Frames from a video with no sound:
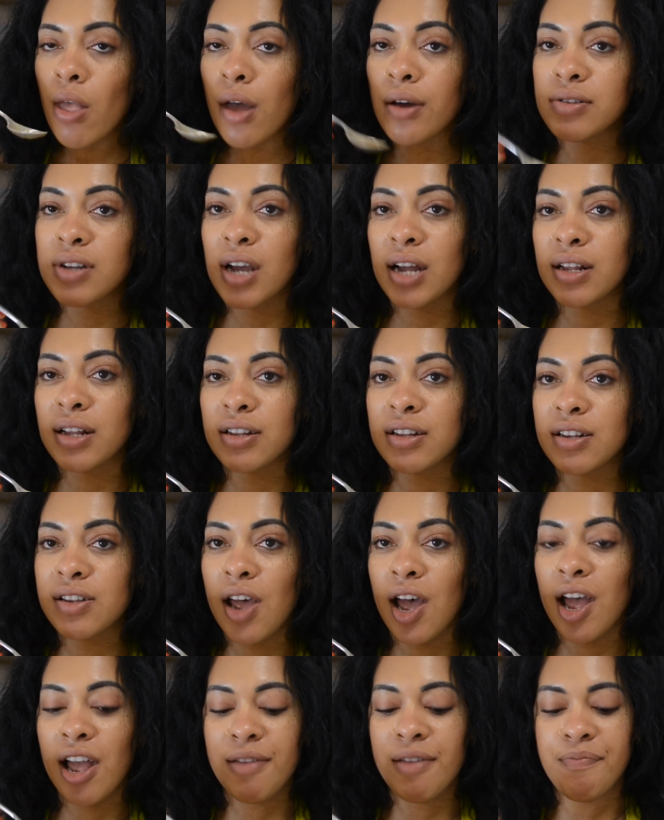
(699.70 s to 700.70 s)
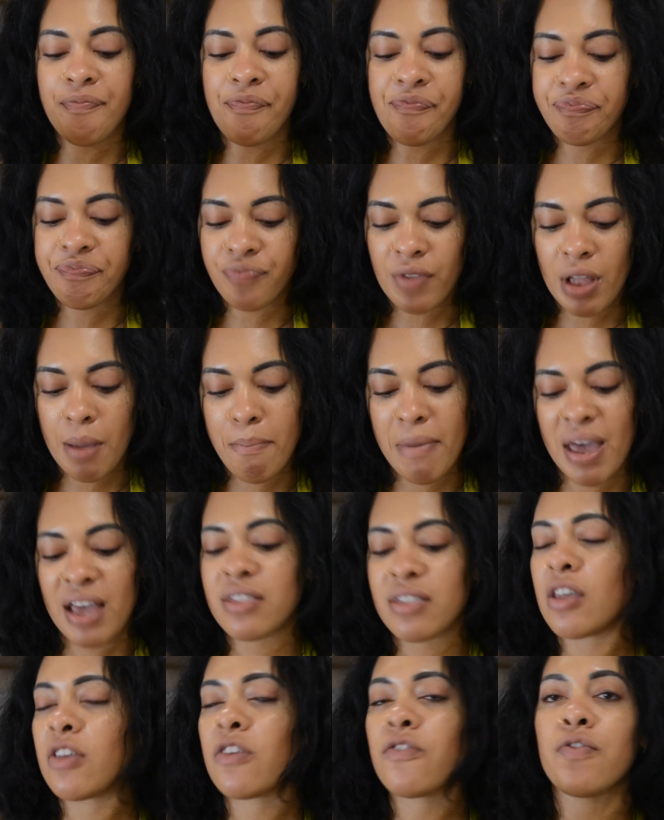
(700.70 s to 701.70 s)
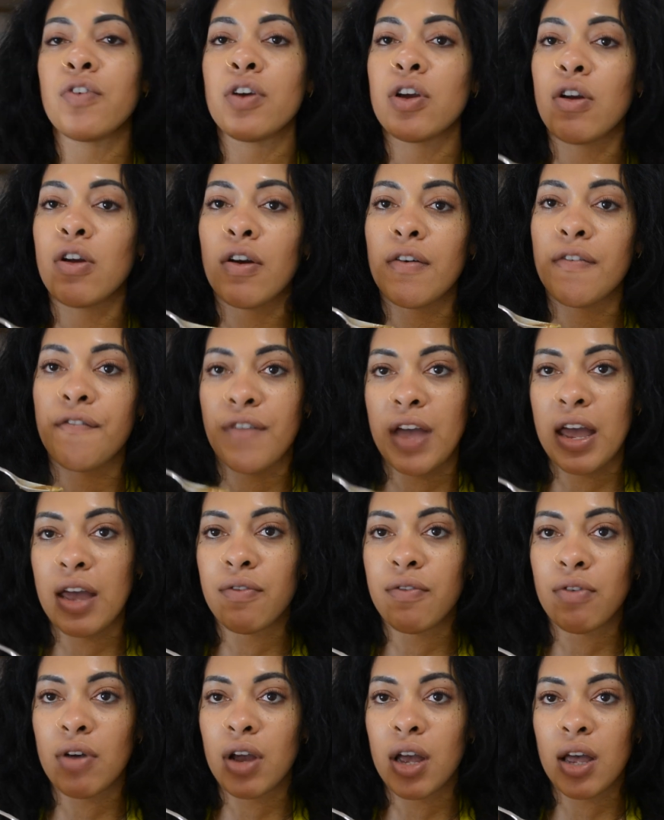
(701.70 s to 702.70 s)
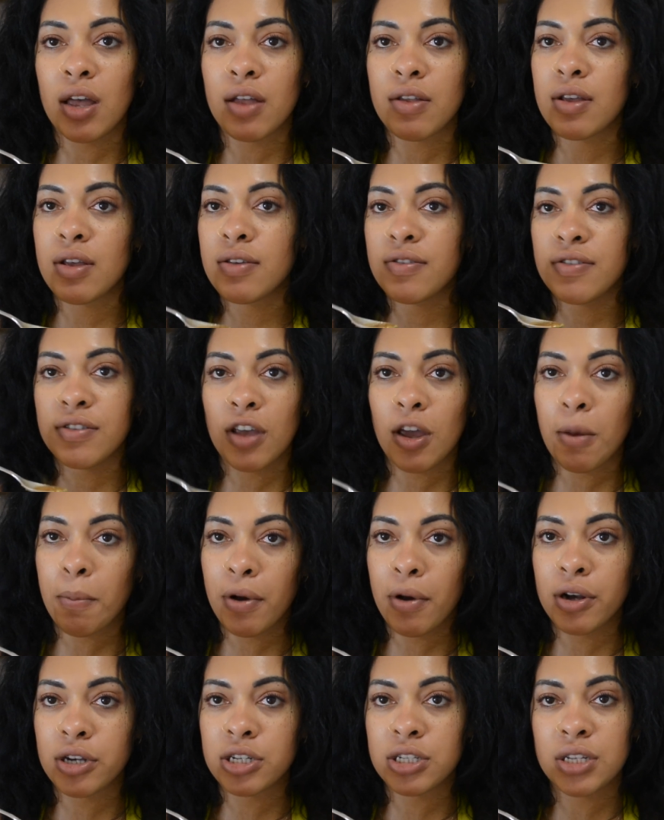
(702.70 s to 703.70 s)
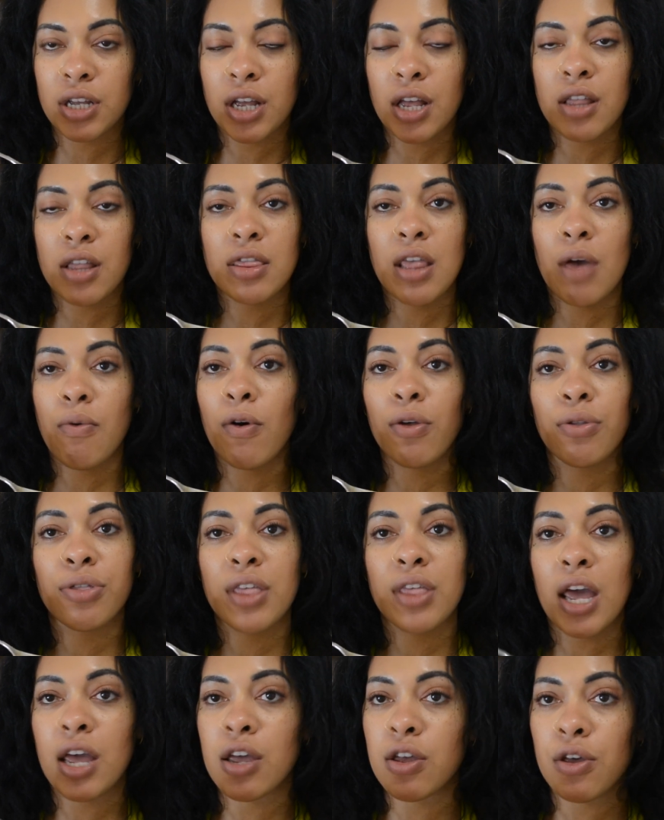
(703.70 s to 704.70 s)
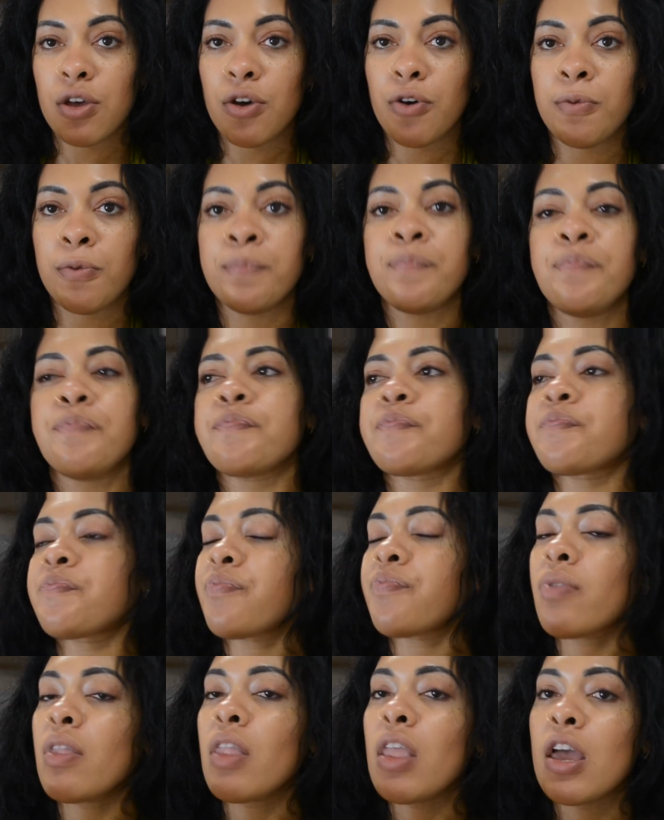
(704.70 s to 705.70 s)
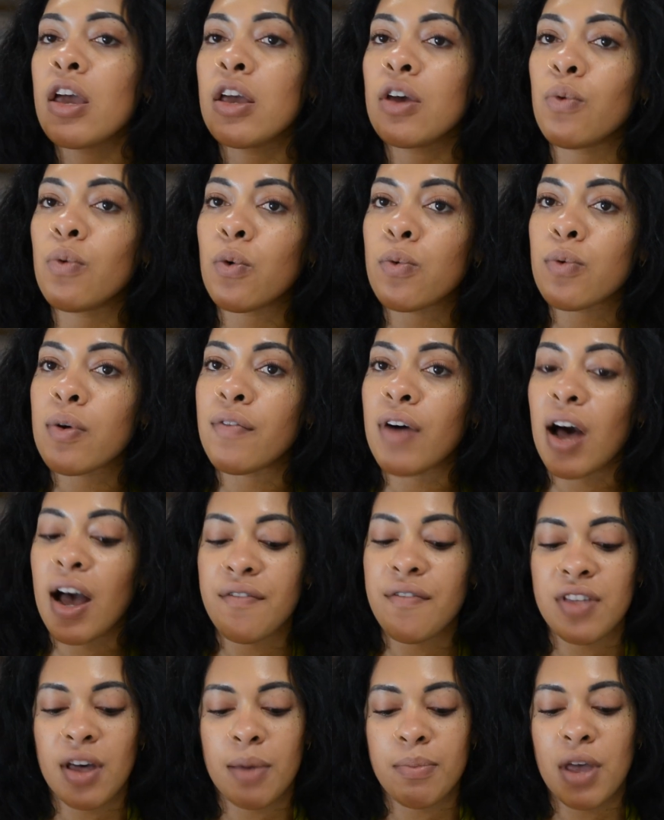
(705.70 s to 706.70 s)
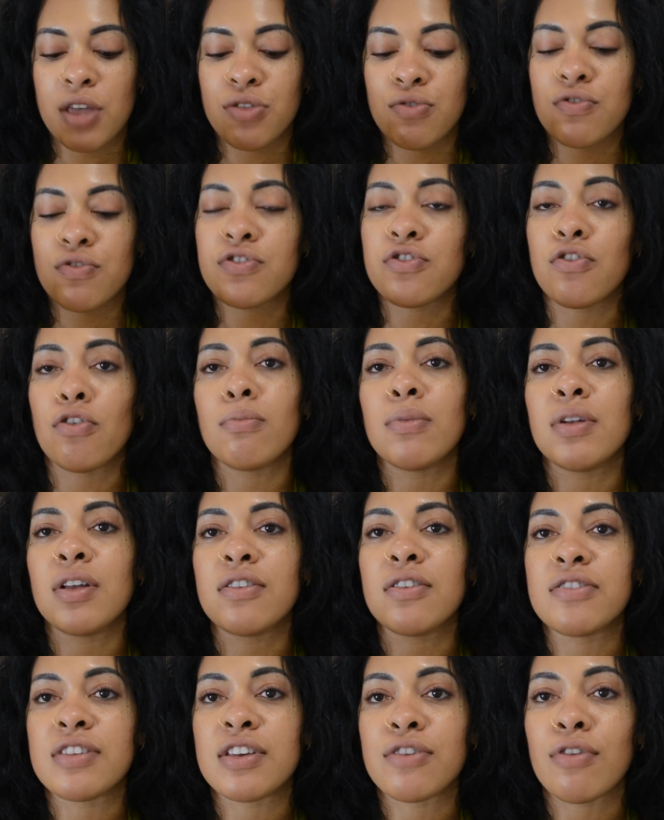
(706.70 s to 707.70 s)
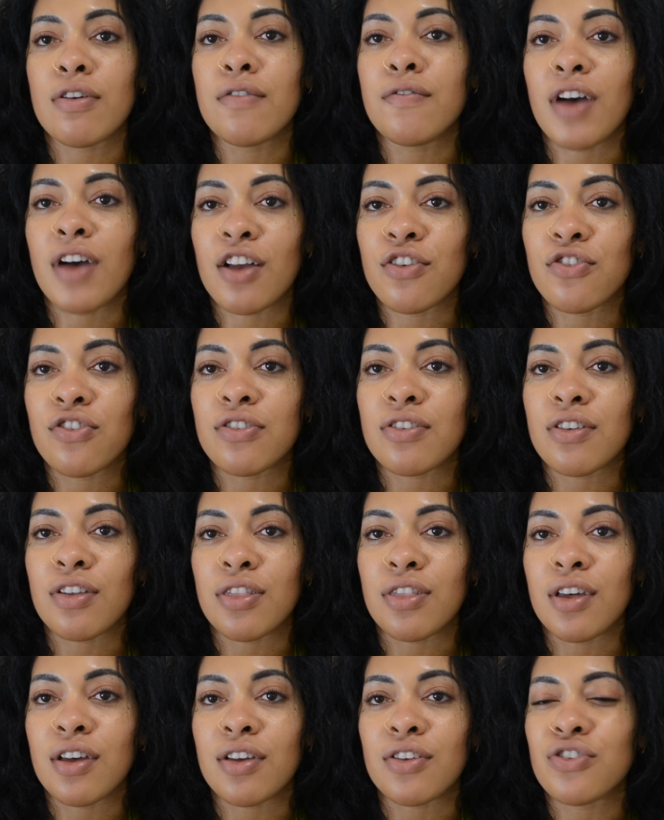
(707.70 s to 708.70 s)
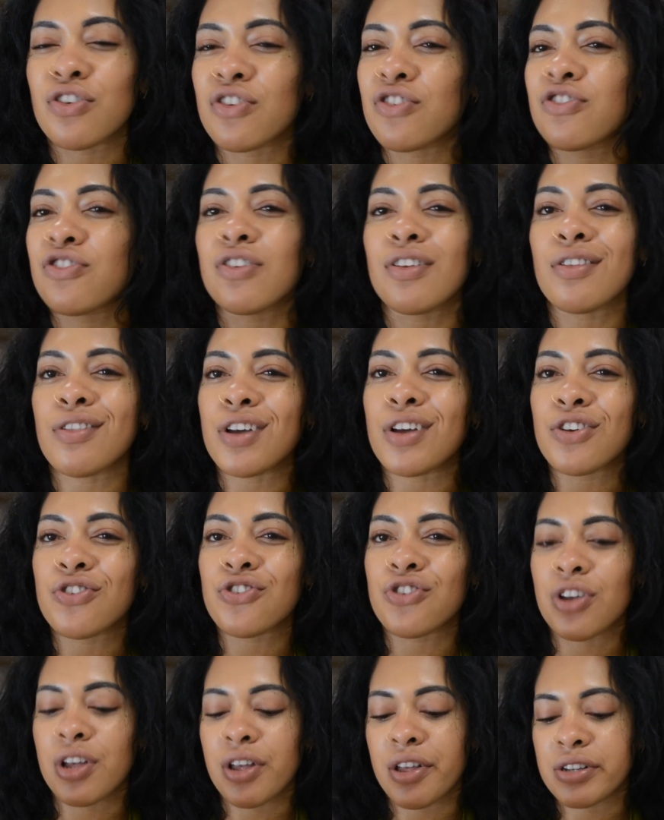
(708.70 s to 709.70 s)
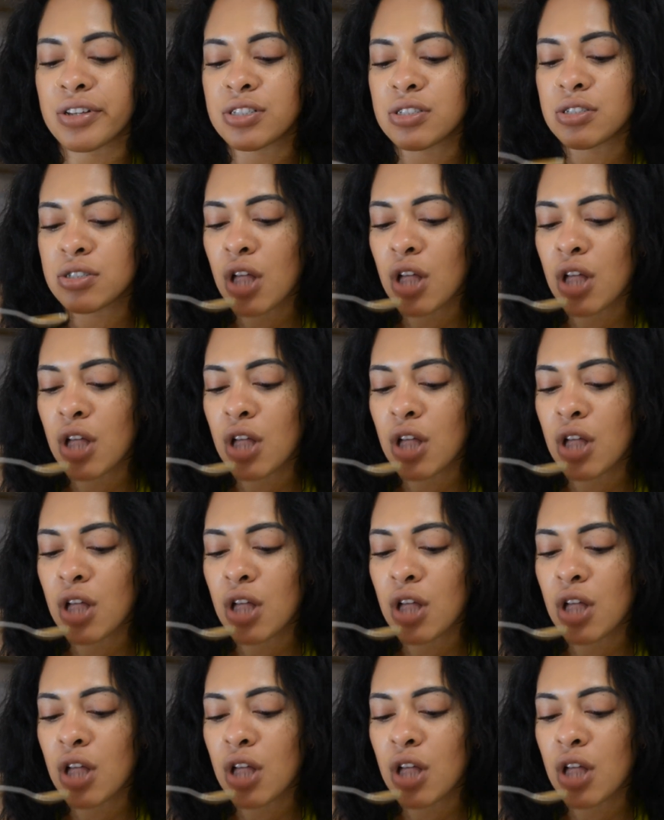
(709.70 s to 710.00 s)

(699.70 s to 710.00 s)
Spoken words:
Ten out of 10. Make this for your favorite sick person. They will thank you. It will revive them. And there's so many secret veggies in this. It's delicious.